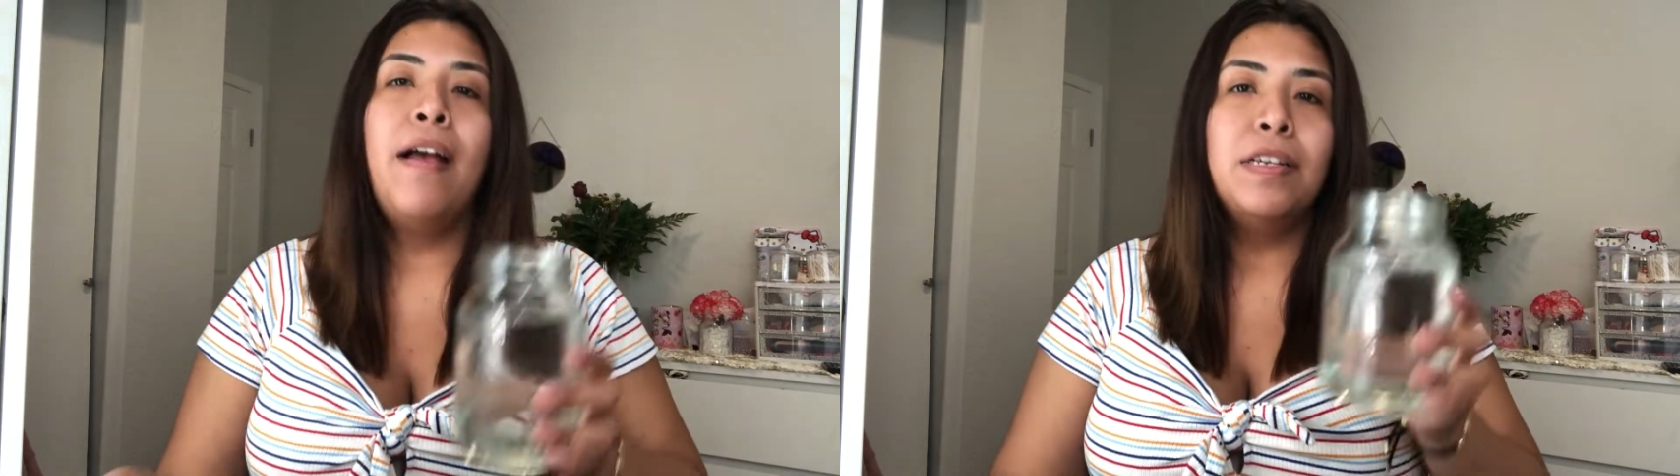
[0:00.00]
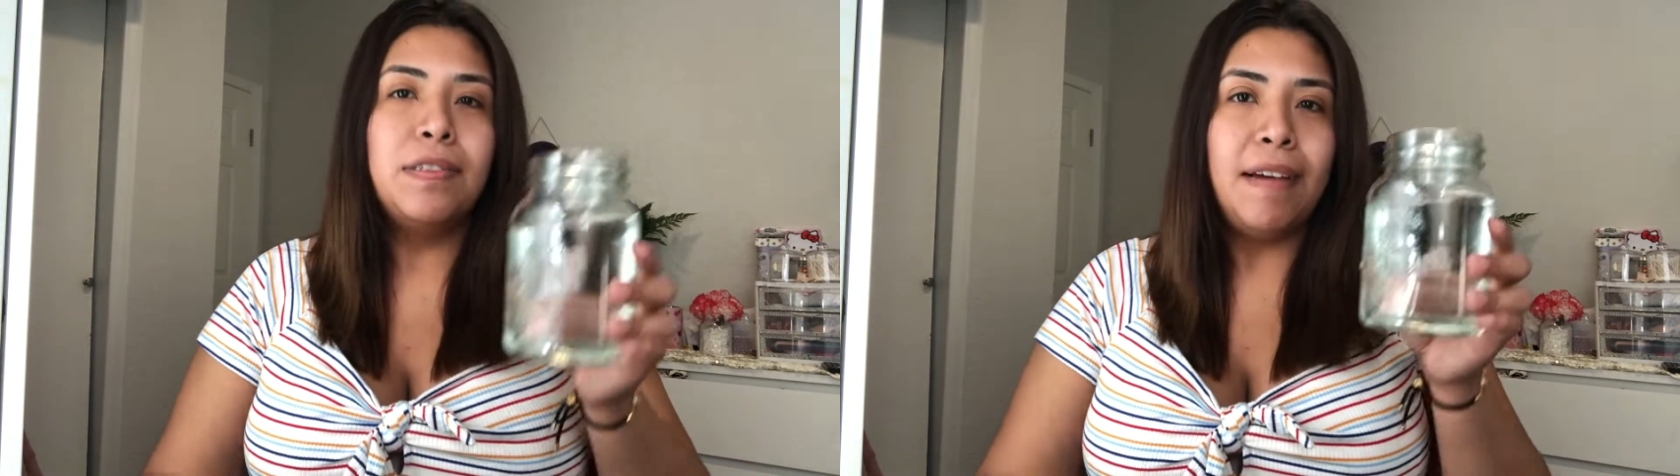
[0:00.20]

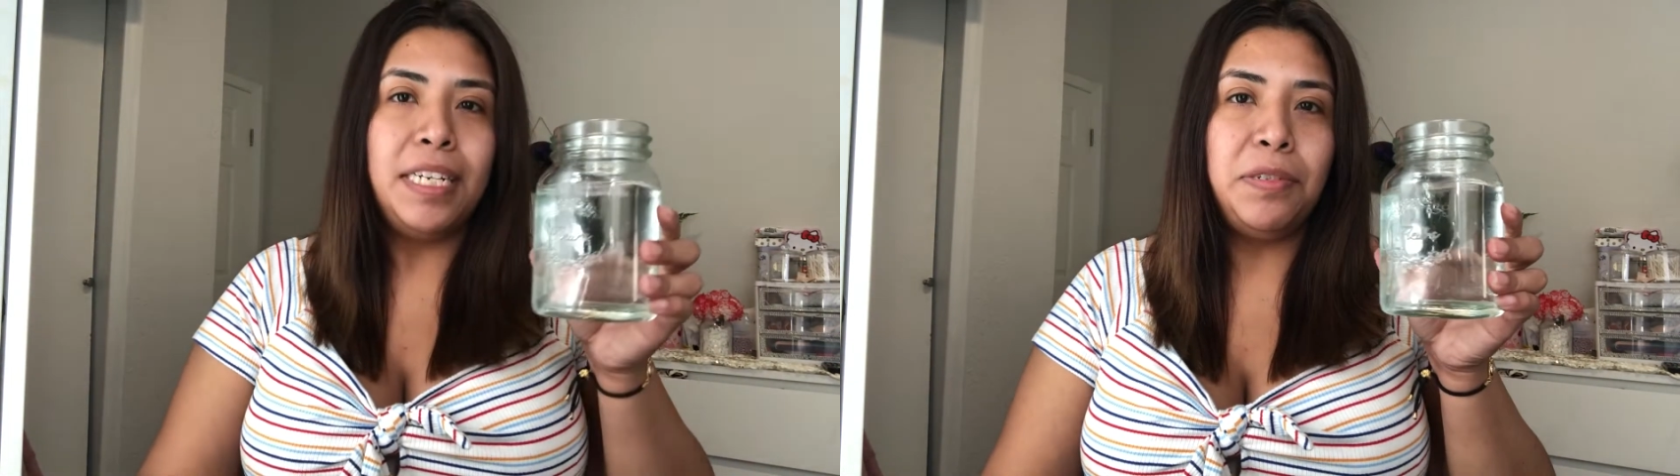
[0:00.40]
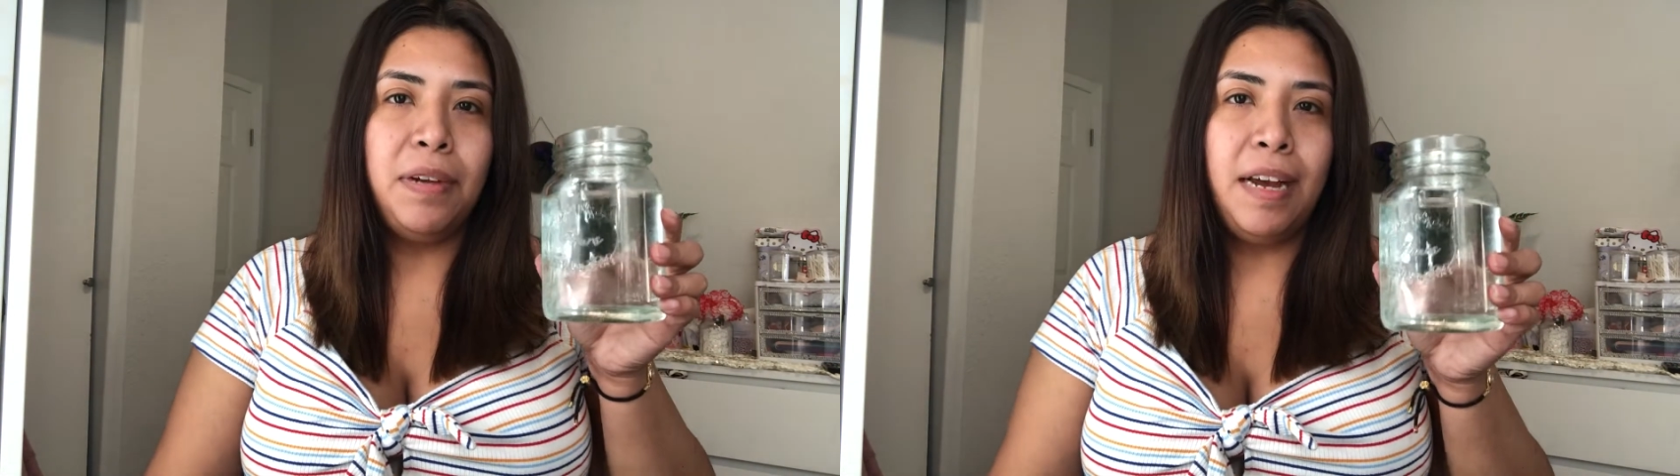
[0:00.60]
So I
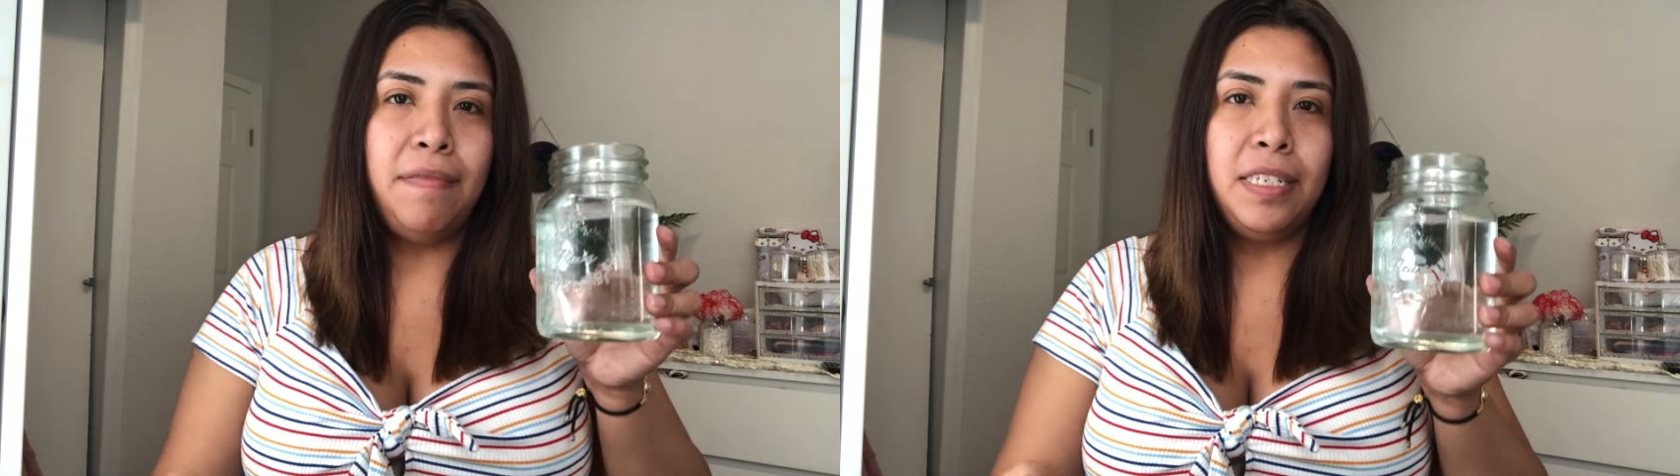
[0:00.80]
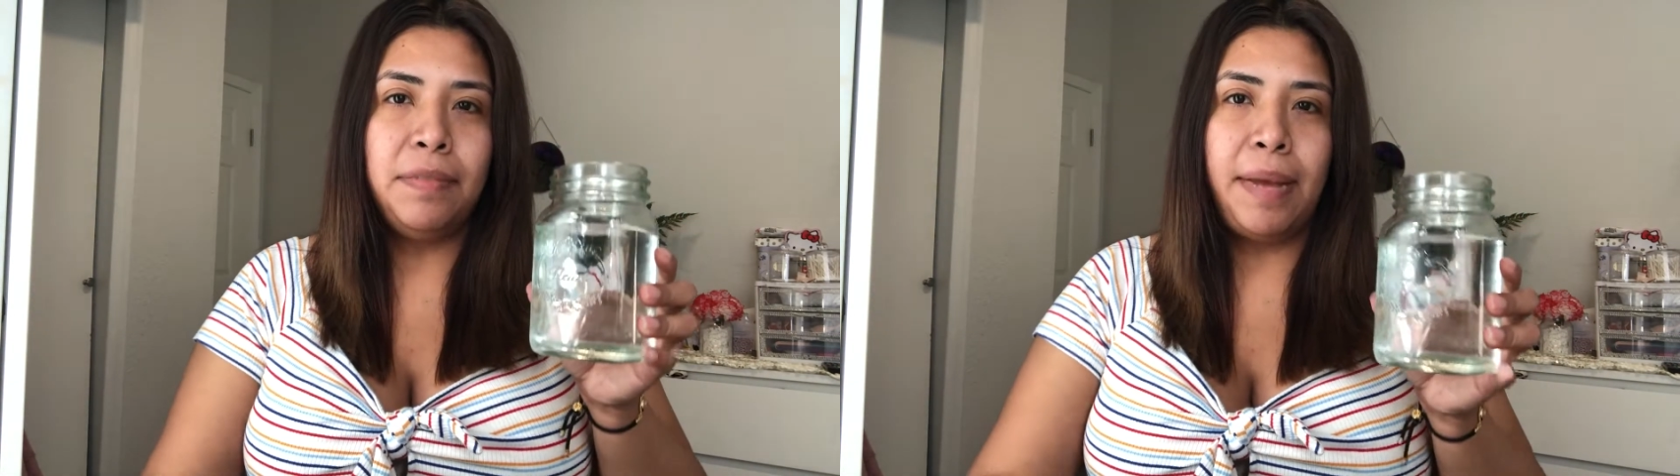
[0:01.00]
do have
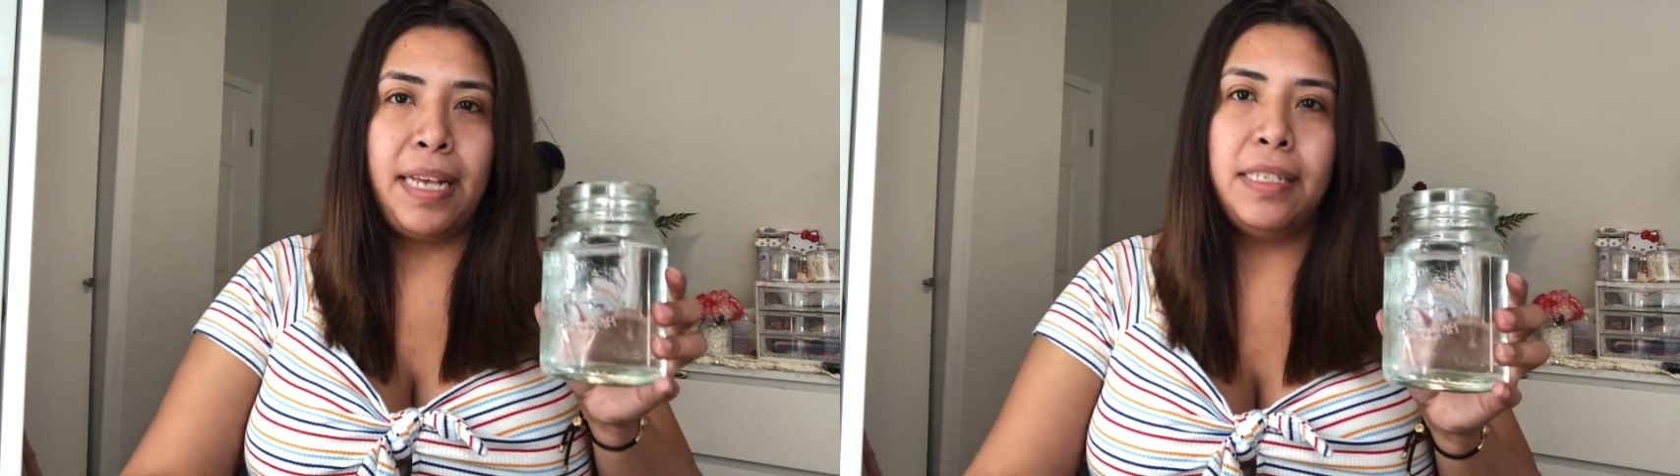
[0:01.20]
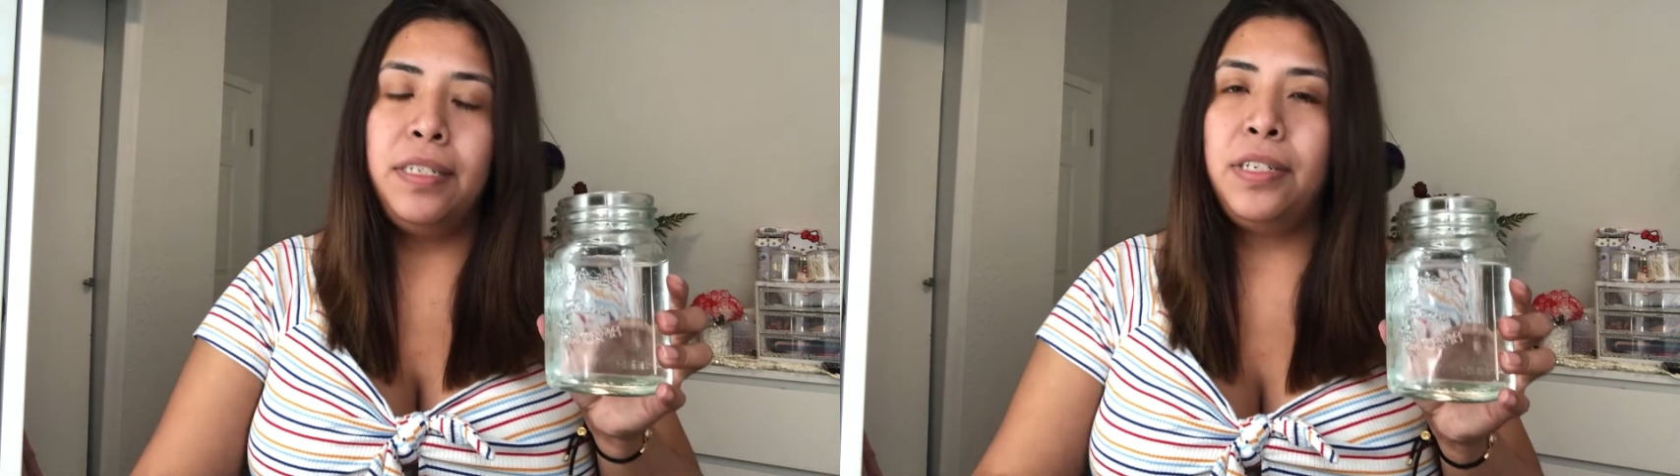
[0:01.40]
this
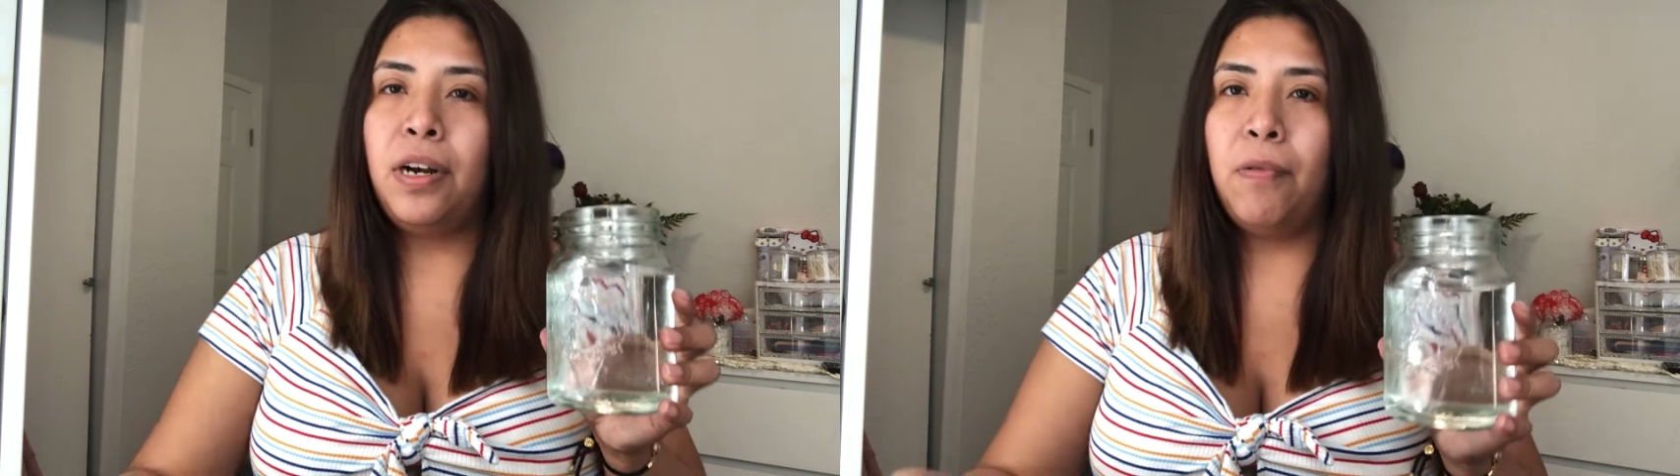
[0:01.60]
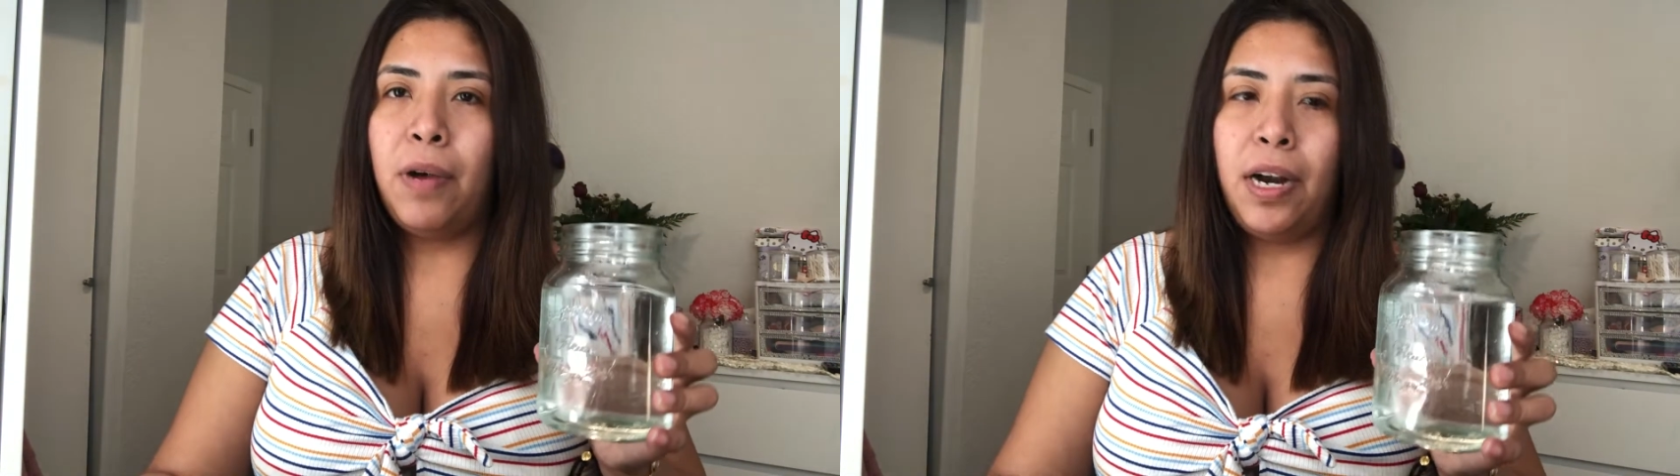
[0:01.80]
mason
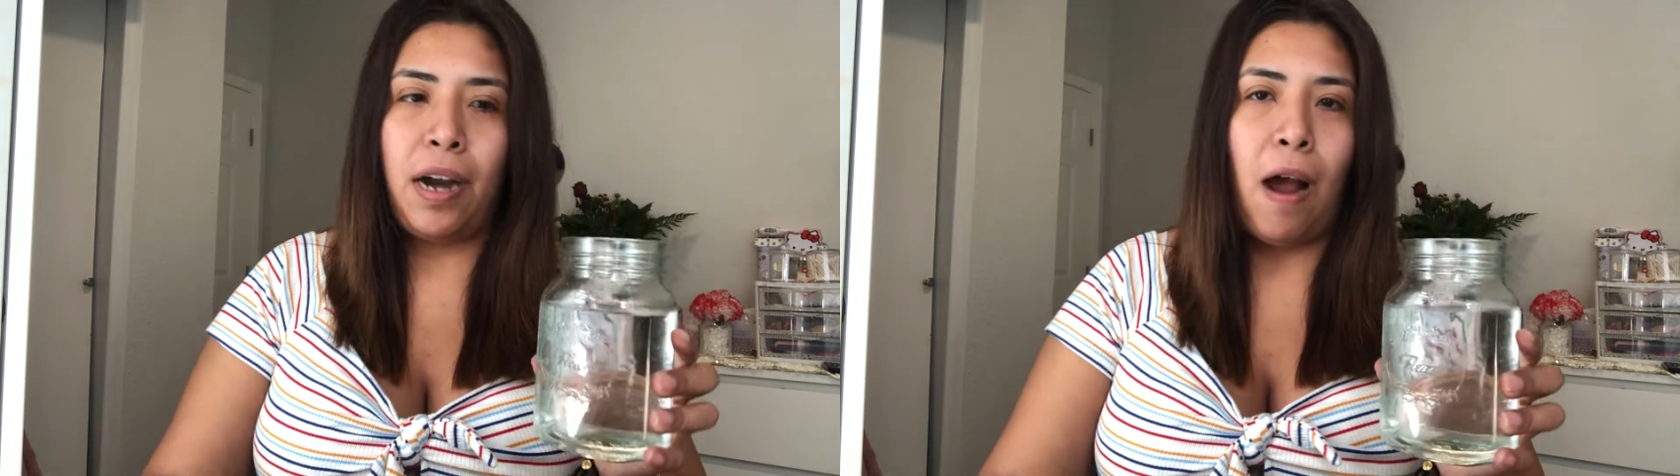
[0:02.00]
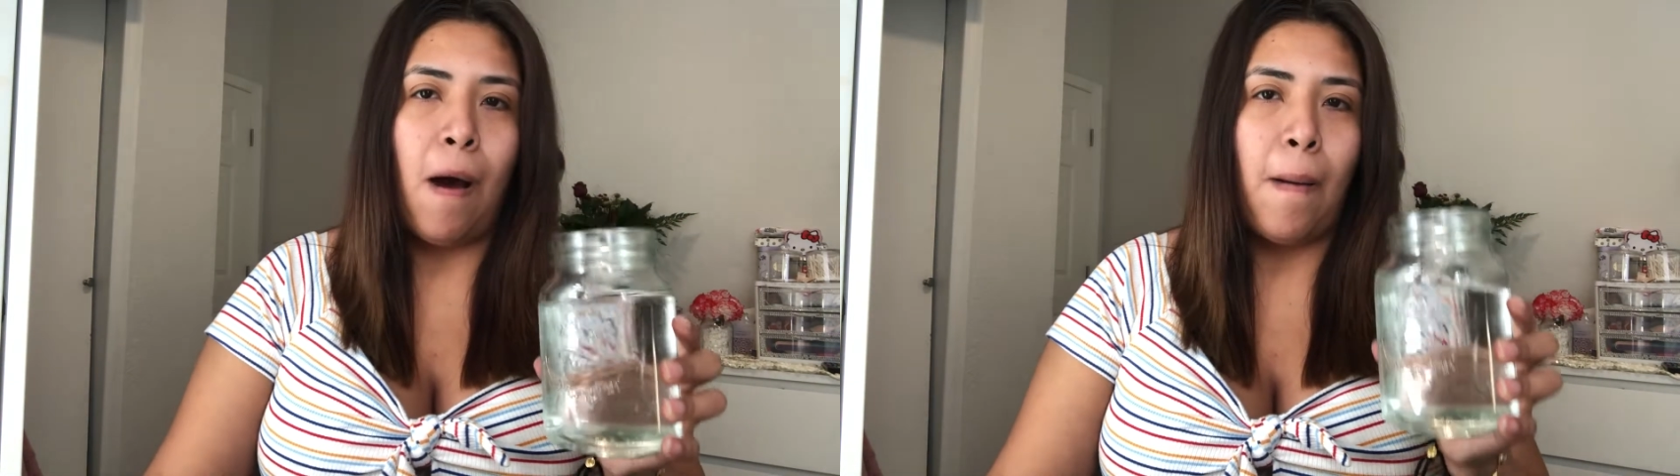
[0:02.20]
jar
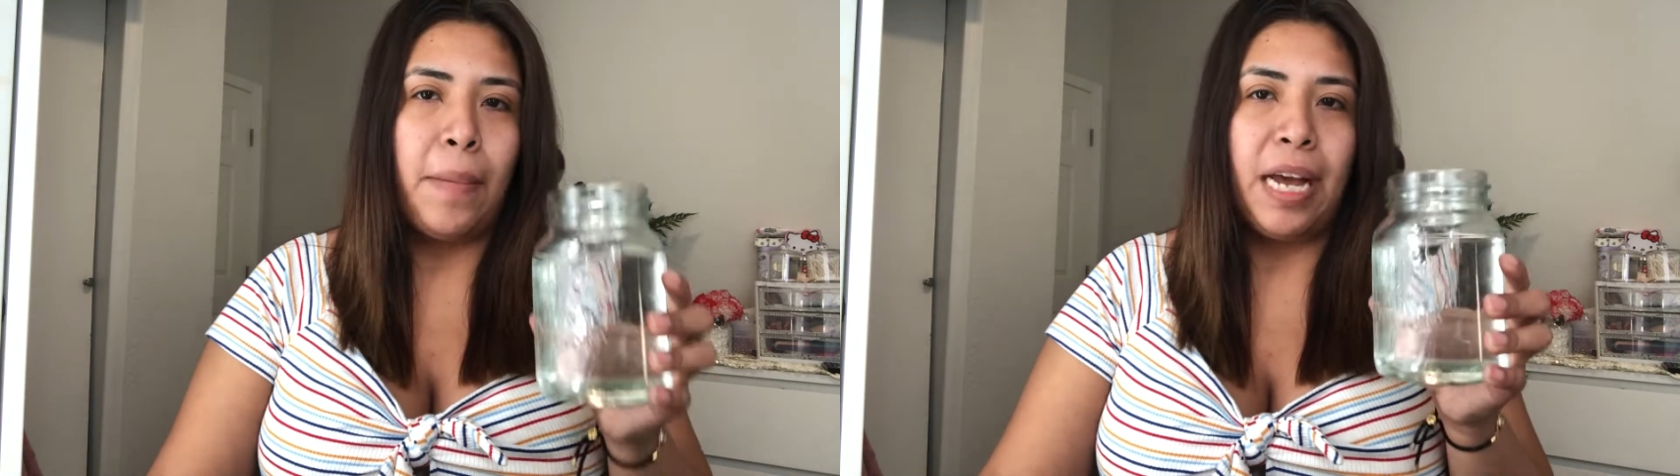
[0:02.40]
where um,